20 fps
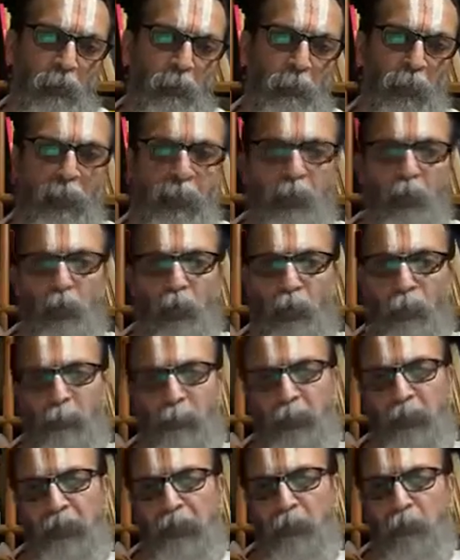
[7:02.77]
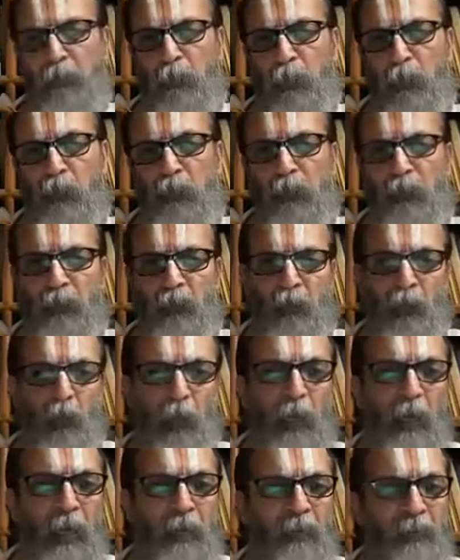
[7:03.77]
Meaning your mind, body, and
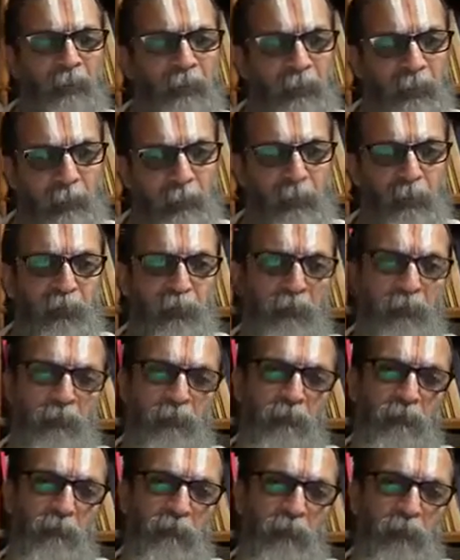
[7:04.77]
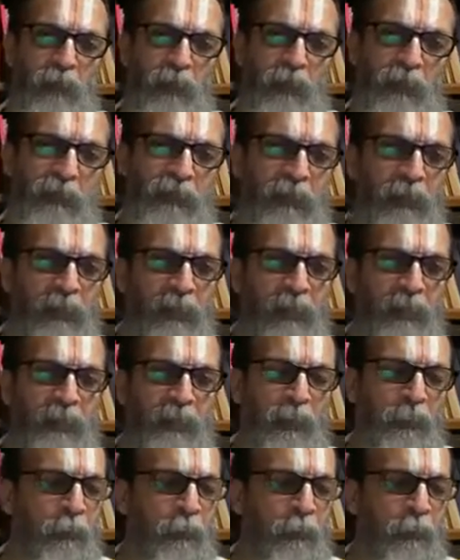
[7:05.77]
soul accepts the tenets